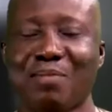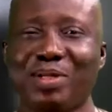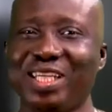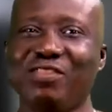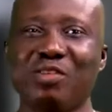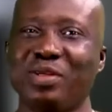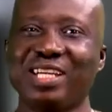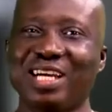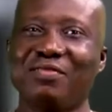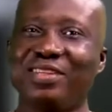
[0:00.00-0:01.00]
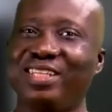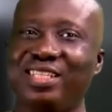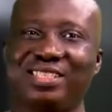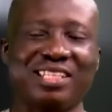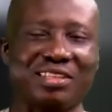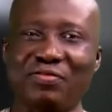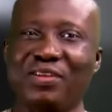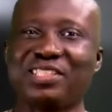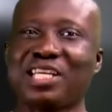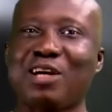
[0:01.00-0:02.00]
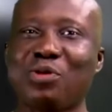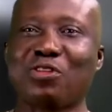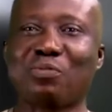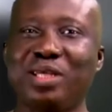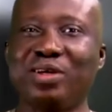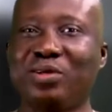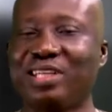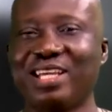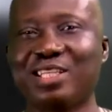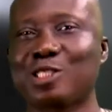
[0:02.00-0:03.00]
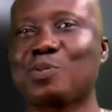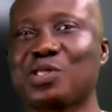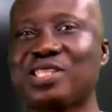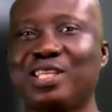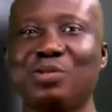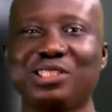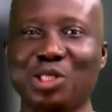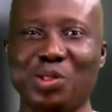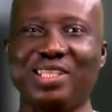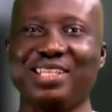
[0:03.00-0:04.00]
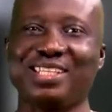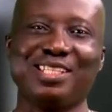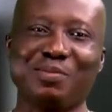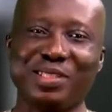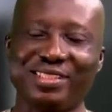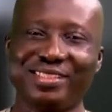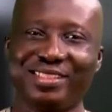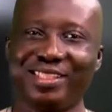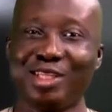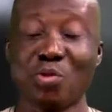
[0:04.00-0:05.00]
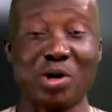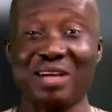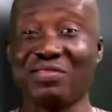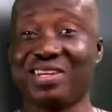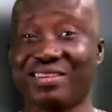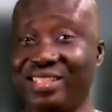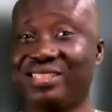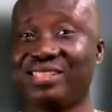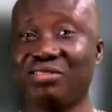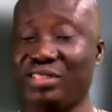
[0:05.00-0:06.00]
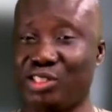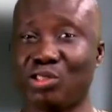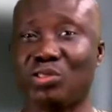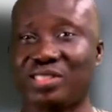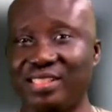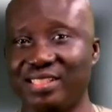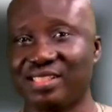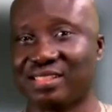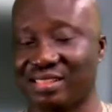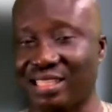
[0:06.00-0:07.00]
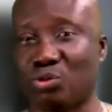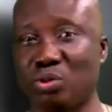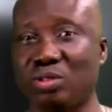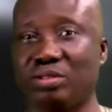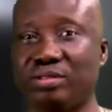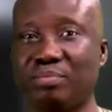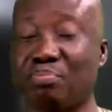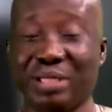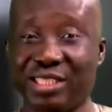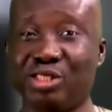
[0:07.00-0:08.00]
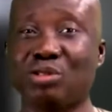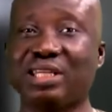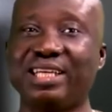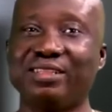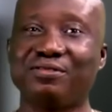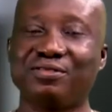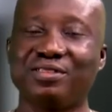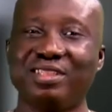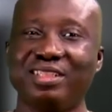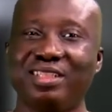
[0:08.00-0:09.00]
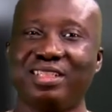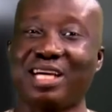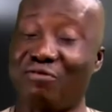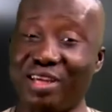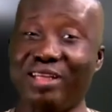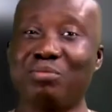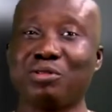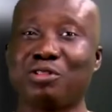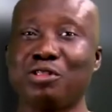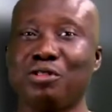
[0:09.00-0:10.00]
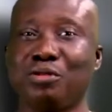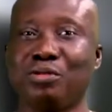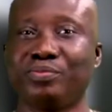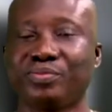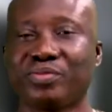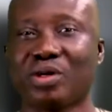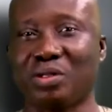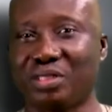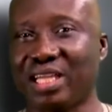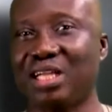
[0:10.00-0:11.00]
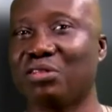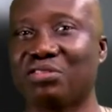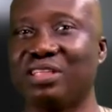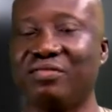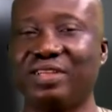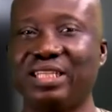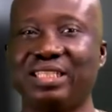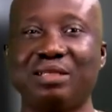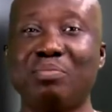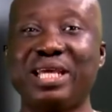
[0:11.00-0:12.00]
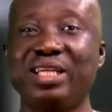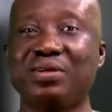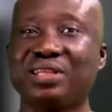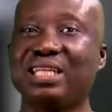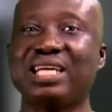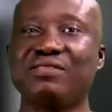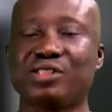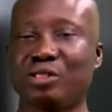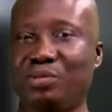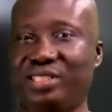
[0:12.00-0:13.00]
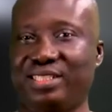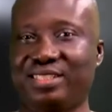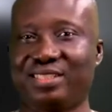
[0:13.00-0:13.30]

I believe you've been having a terrific time with me on Exposé with Tony Akinyemi. We have great resources that will bless your life available to you on healthy living and many other life subjects.